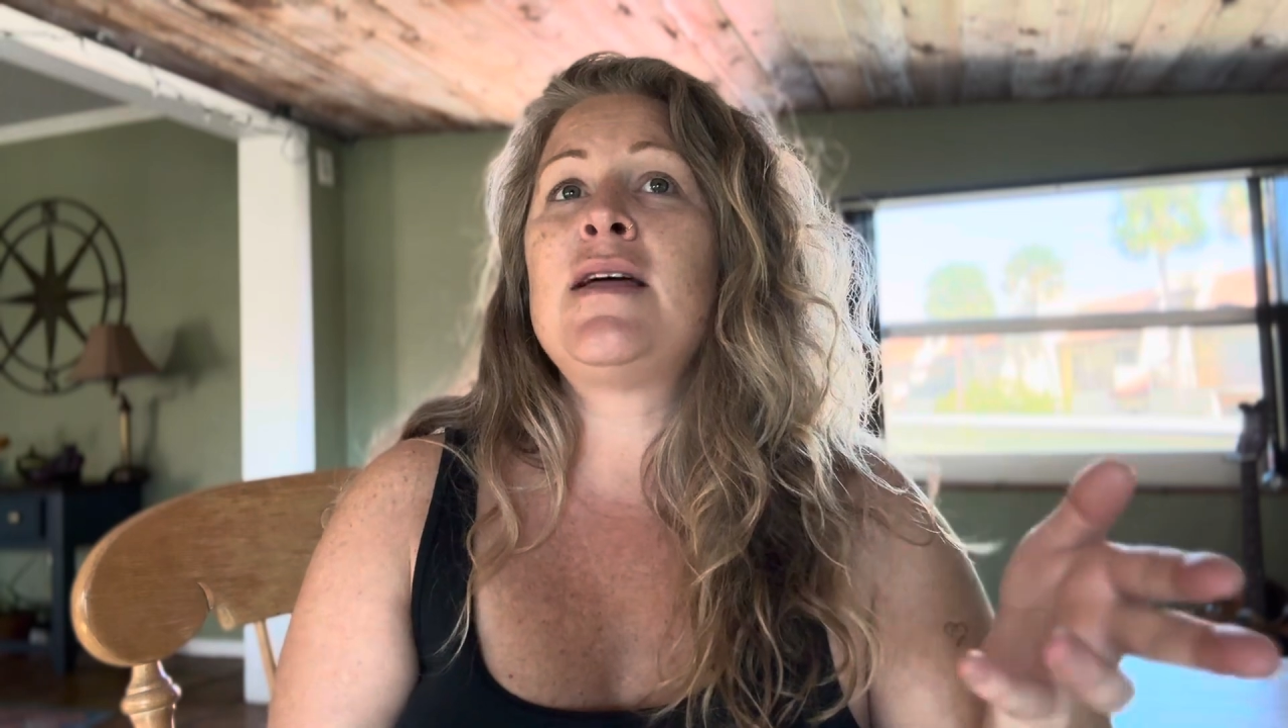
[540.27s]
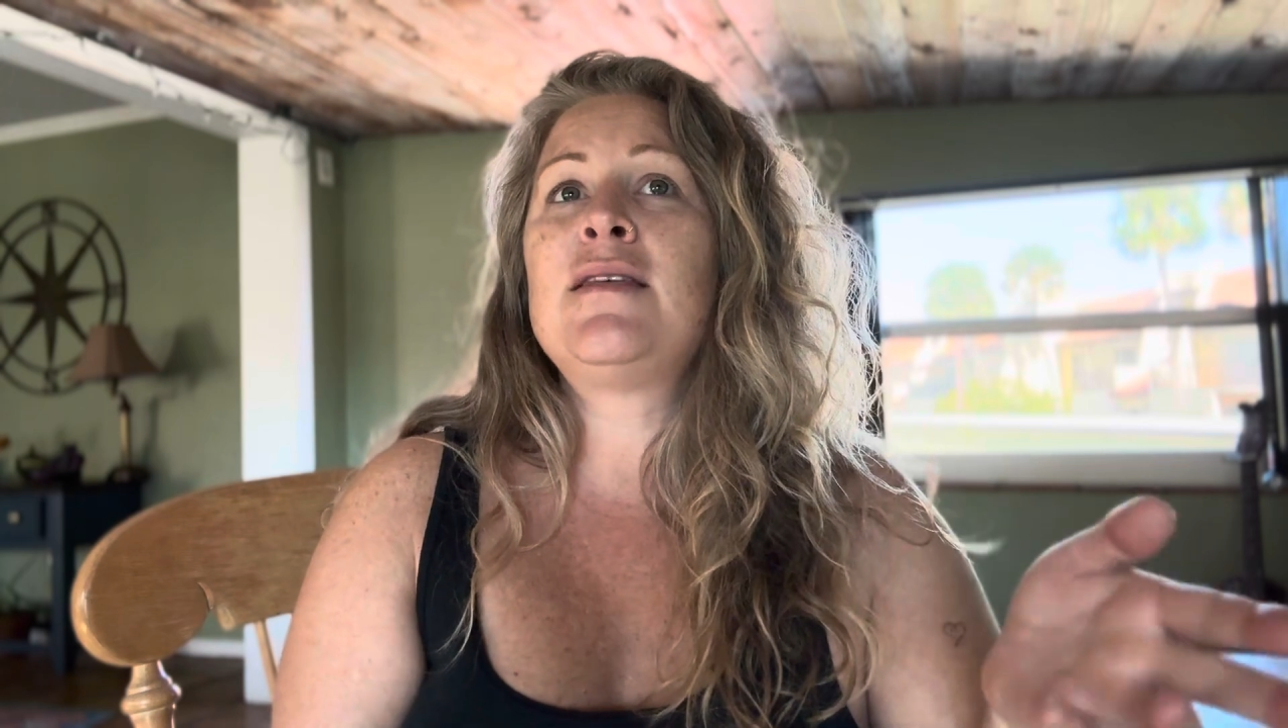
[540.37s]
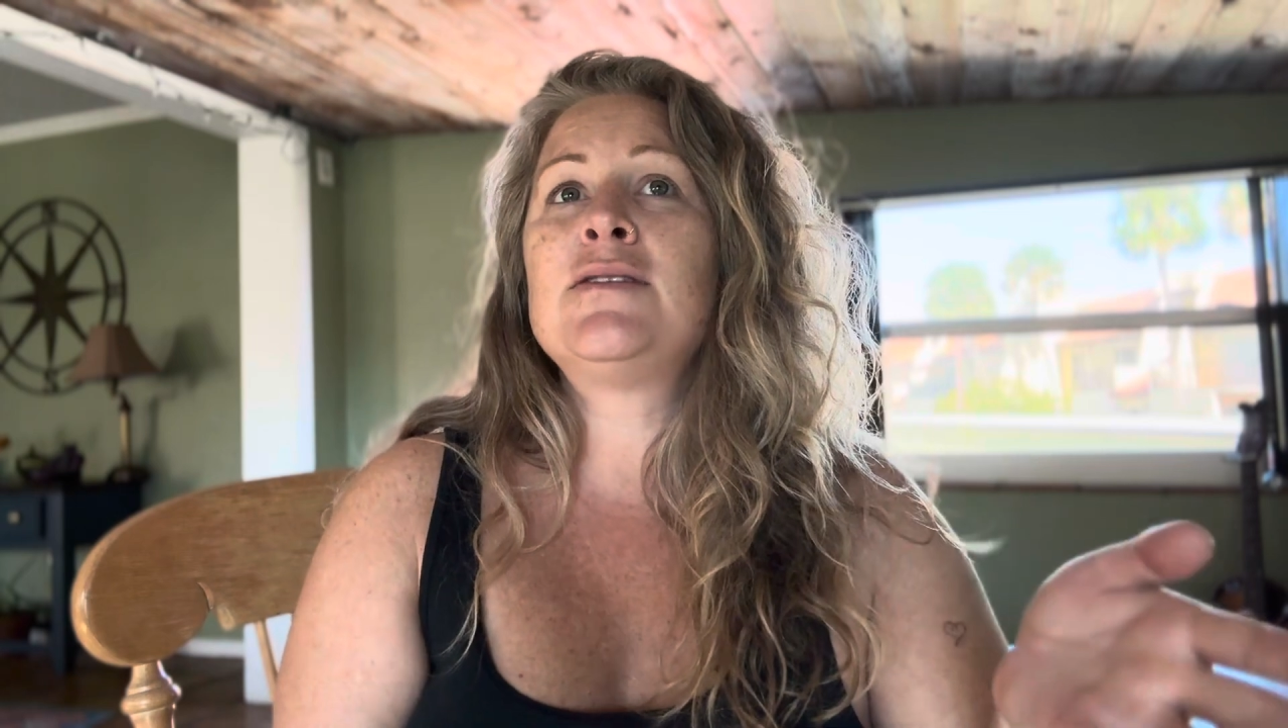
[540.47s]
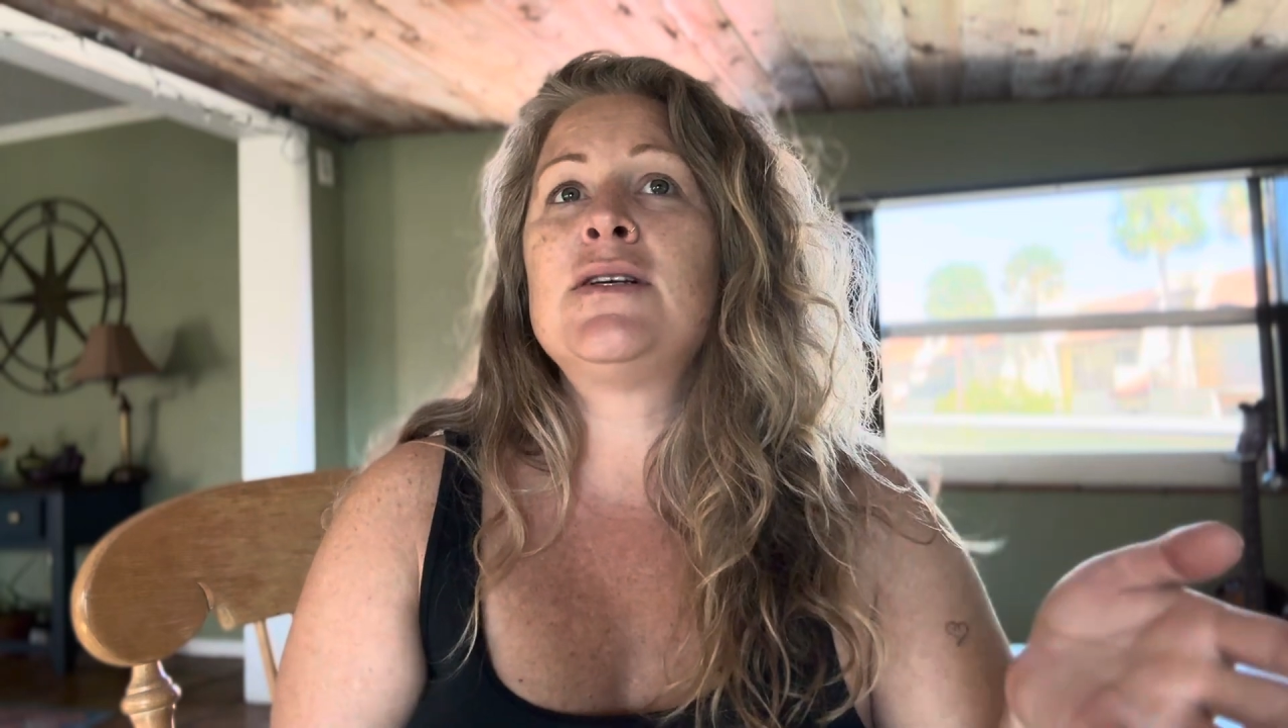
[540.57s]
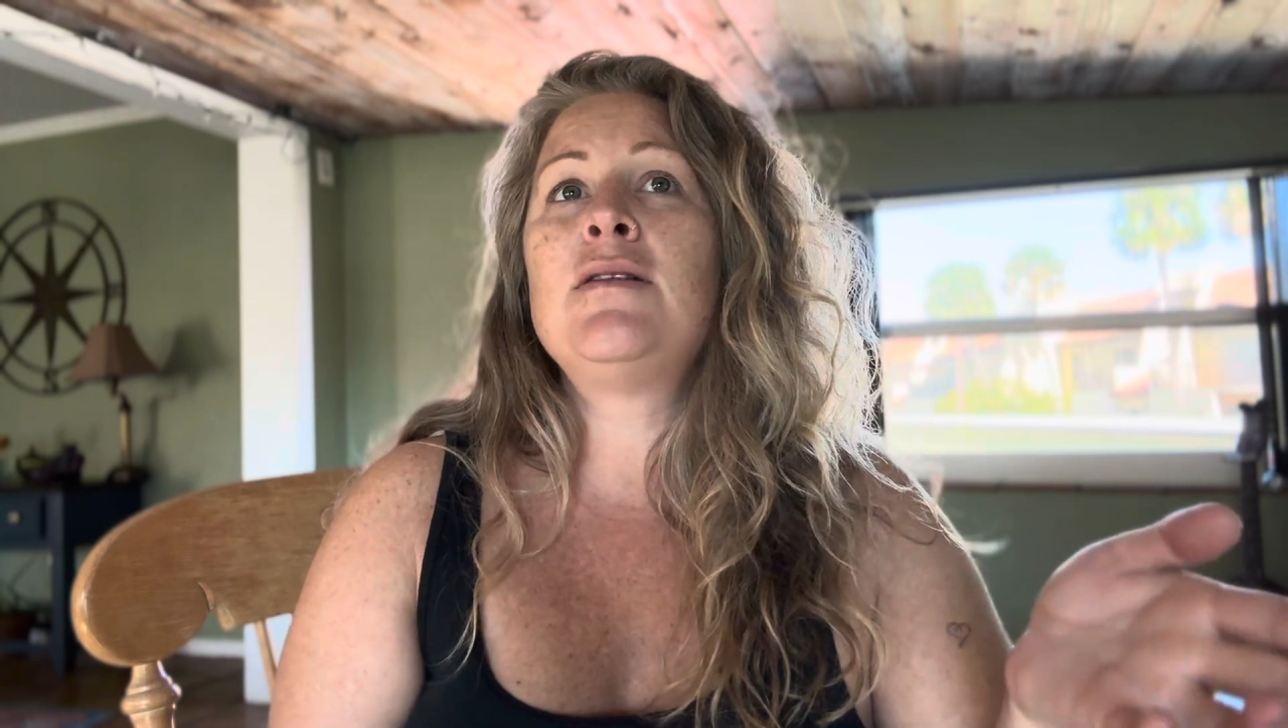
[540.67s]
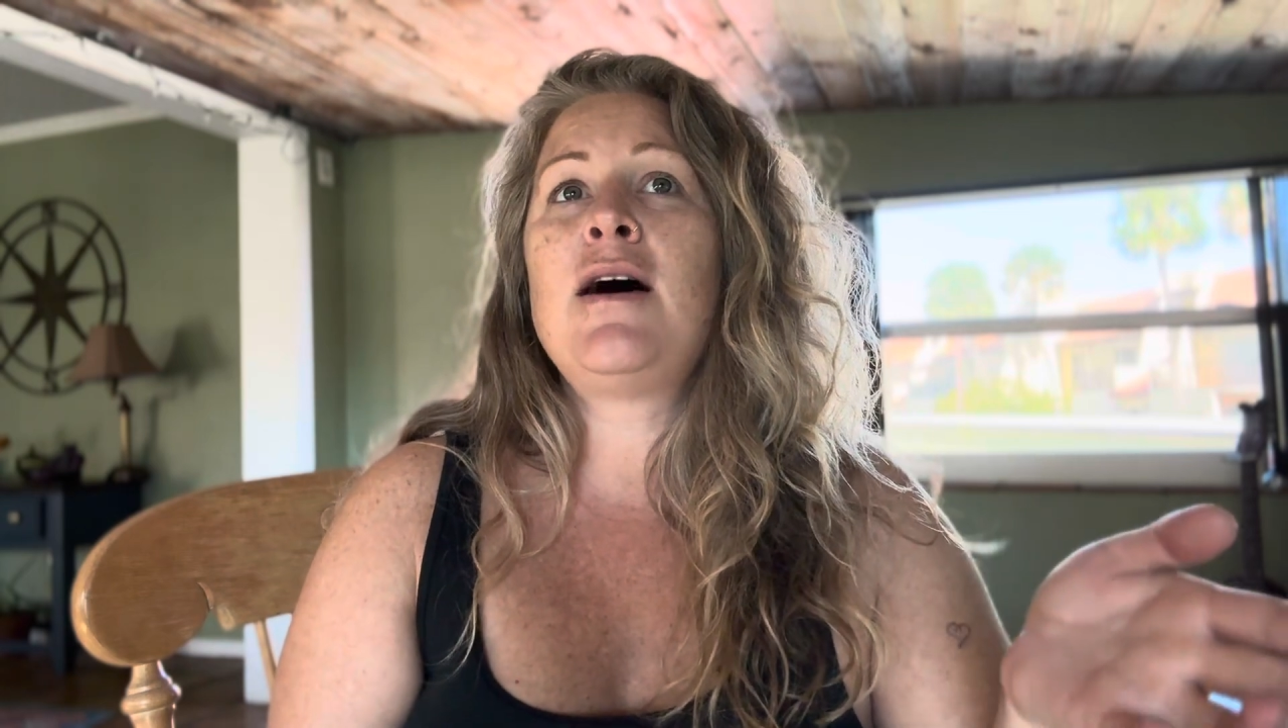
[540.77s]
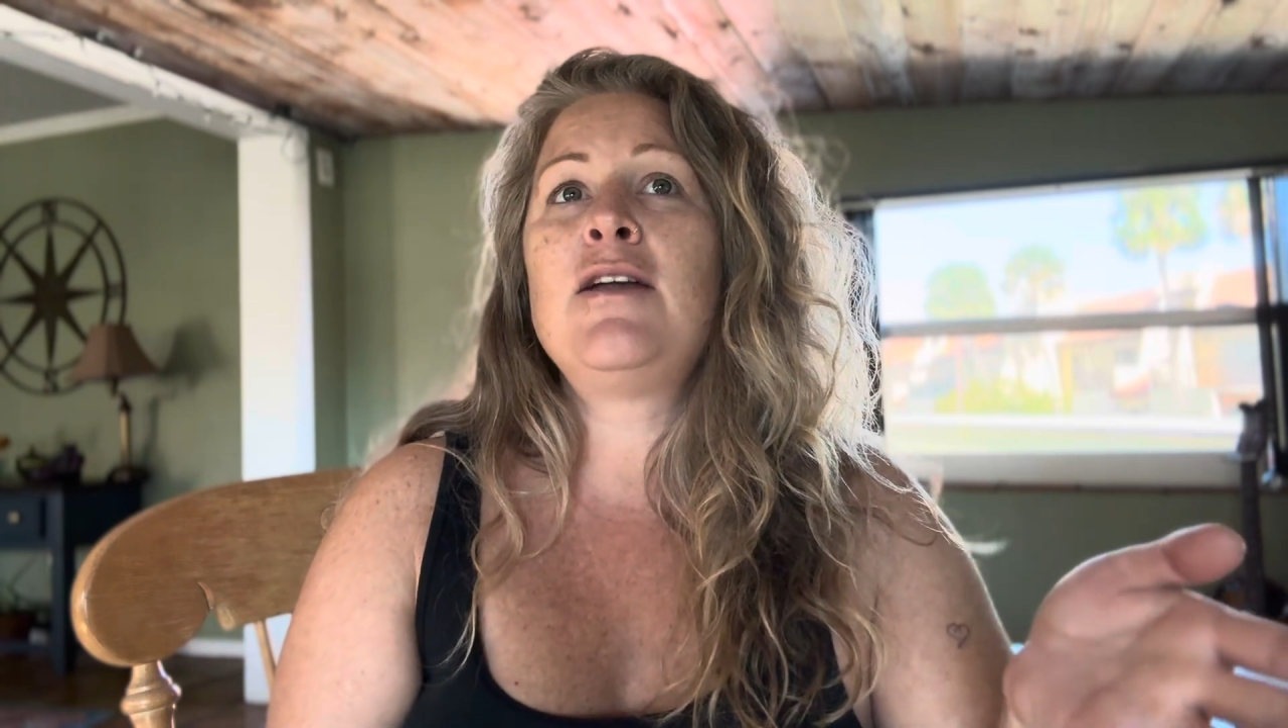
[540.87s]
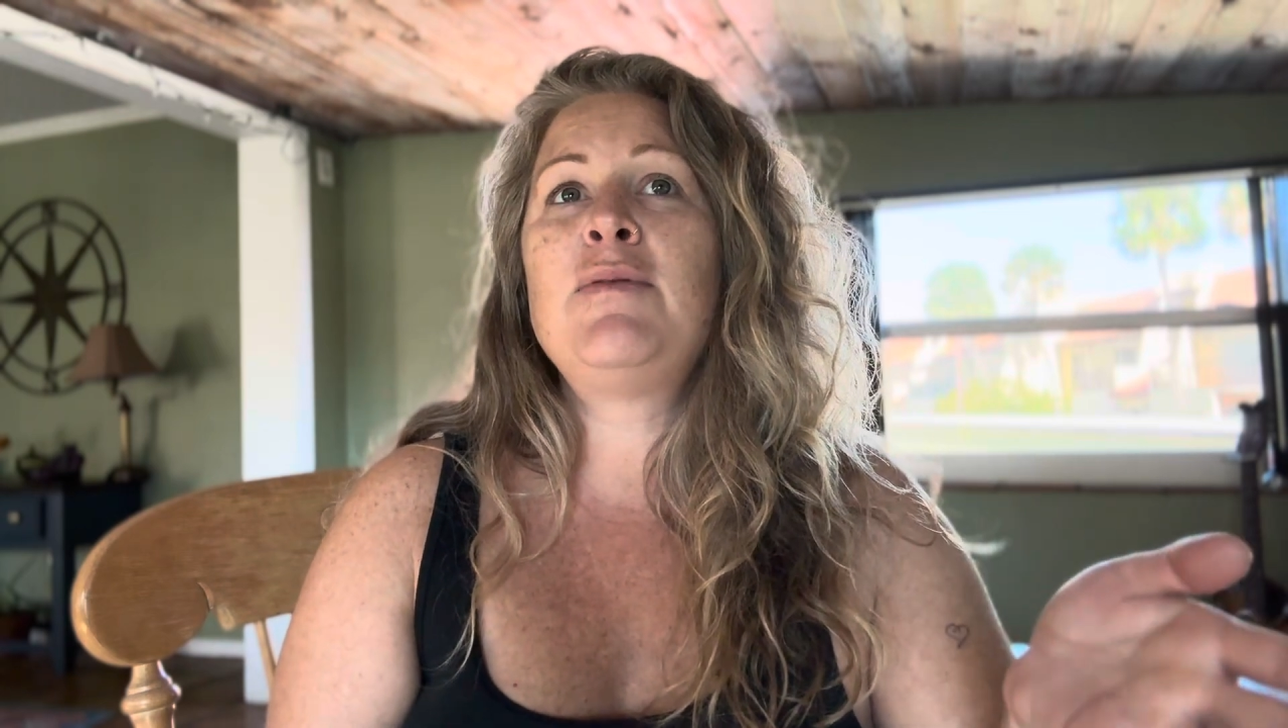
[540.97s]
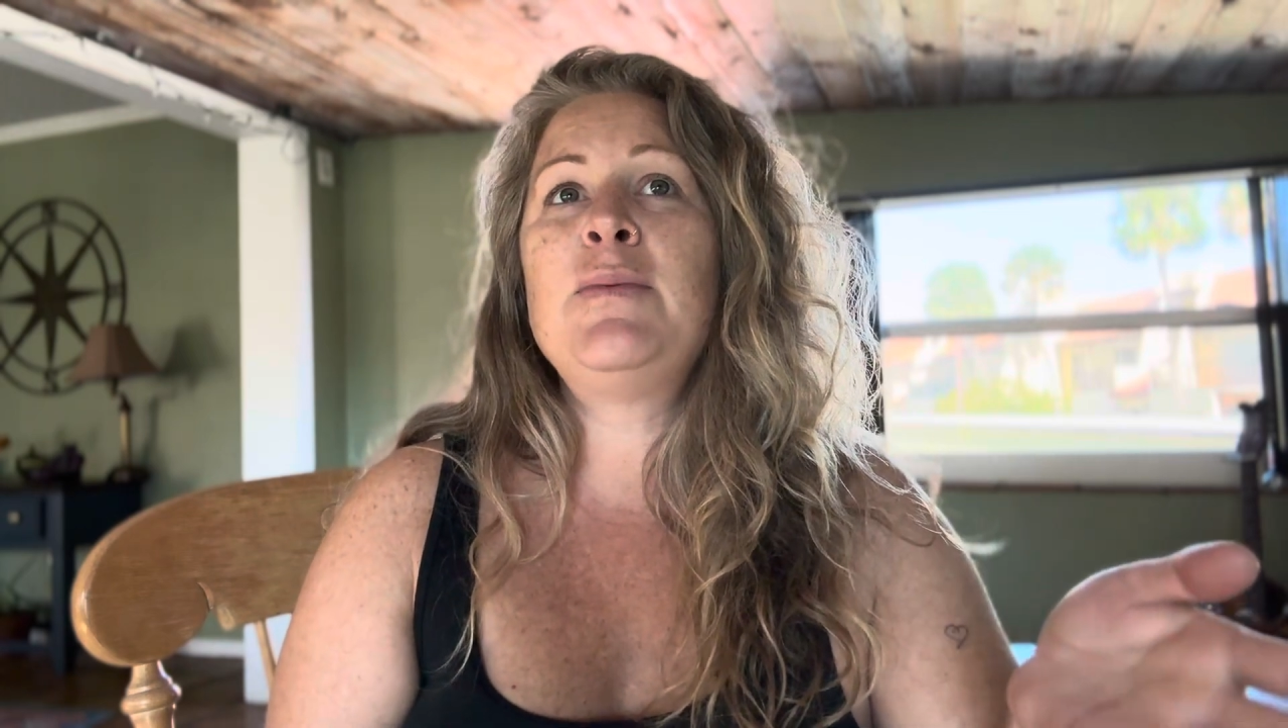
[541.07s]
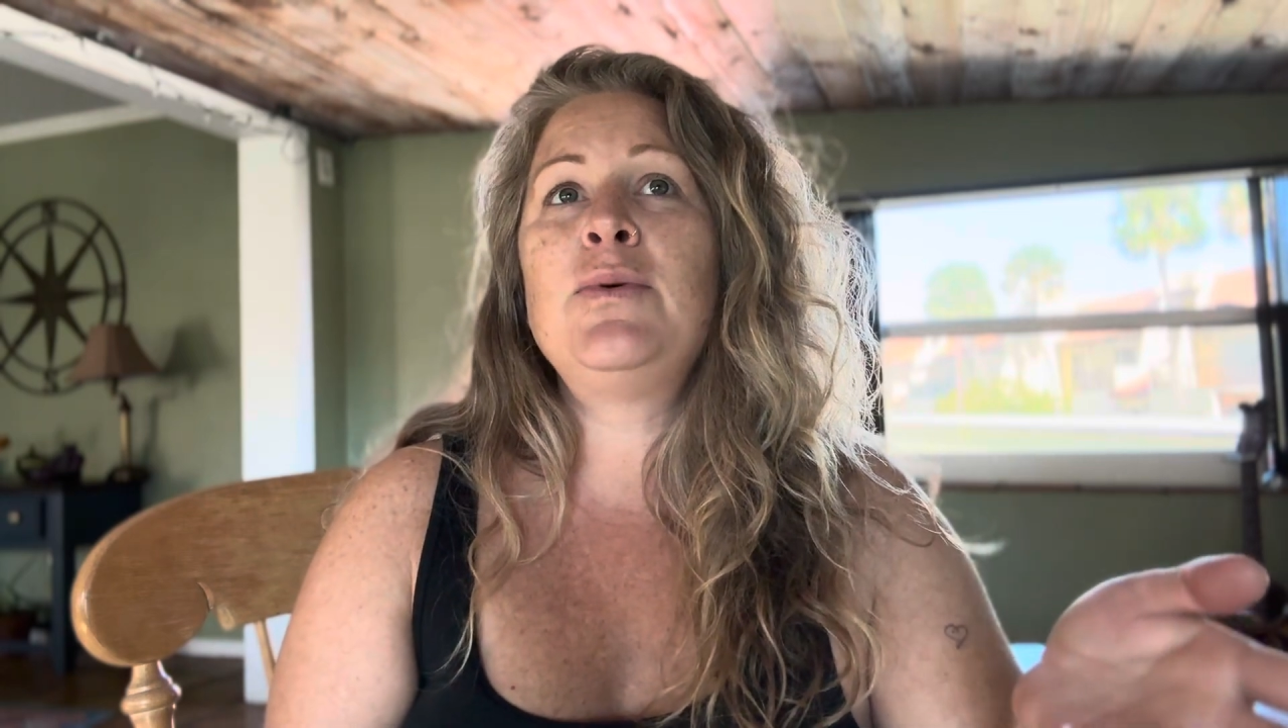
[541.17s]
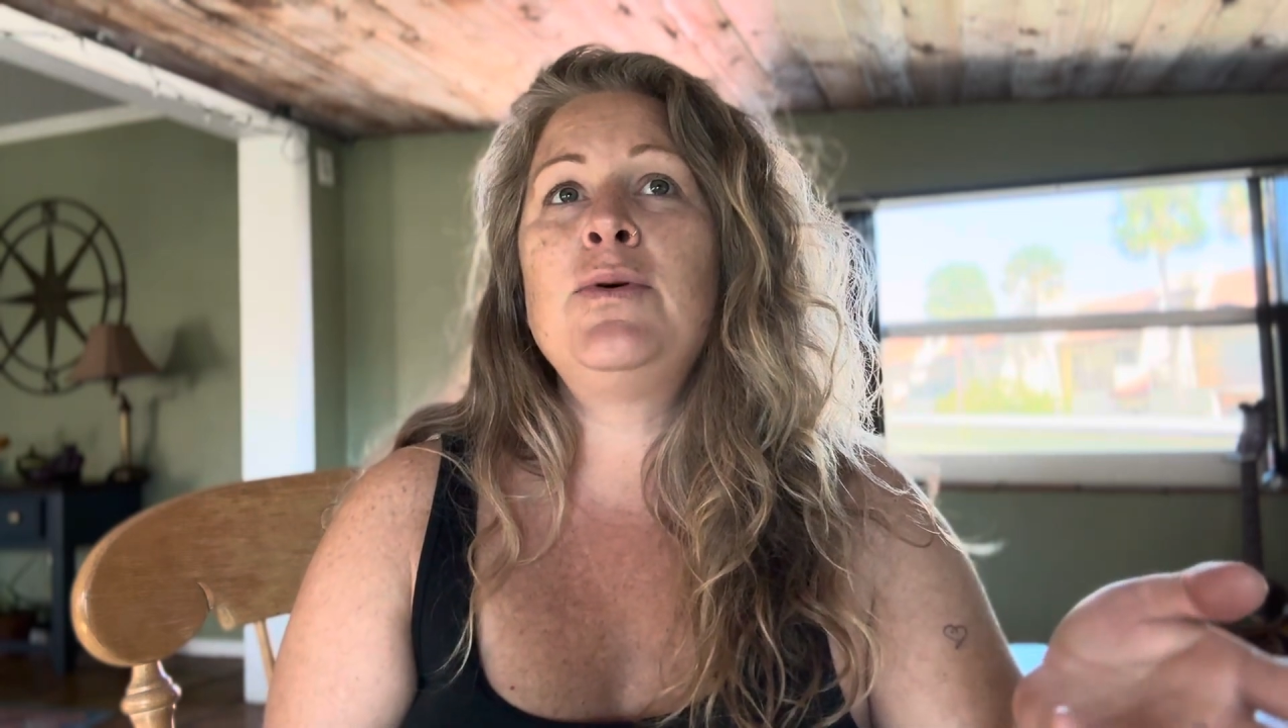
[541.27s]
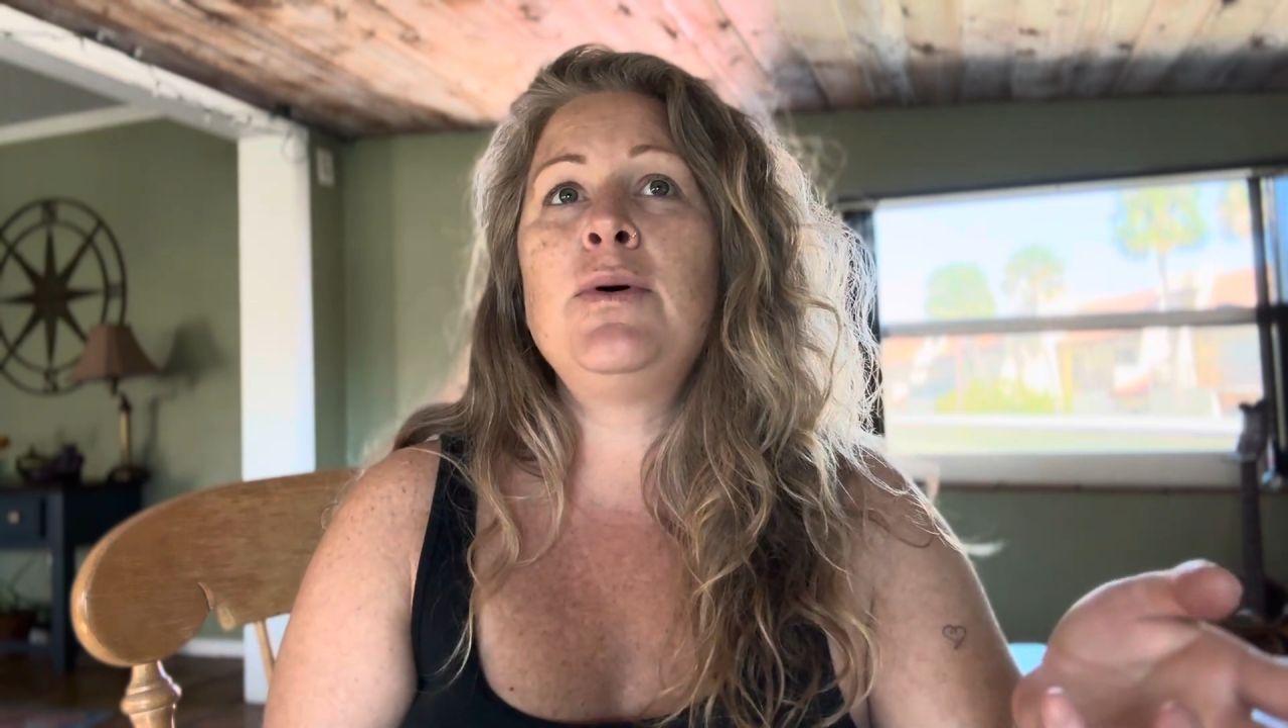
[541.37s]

there's a lot of people who